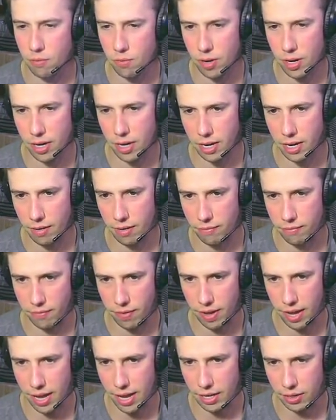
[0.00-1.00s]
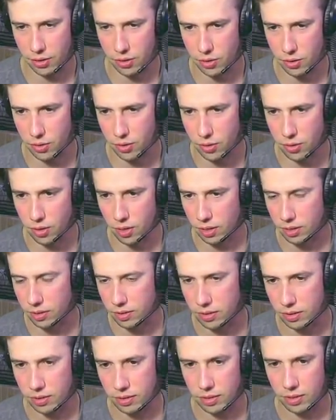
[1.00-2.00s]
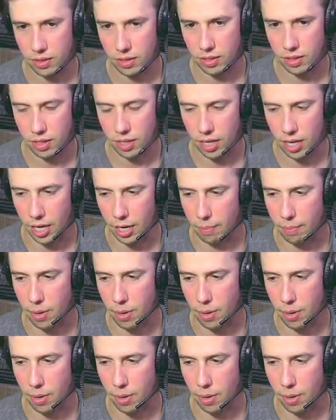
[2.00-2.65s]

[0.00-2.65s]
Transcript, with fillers: ring of fire. And it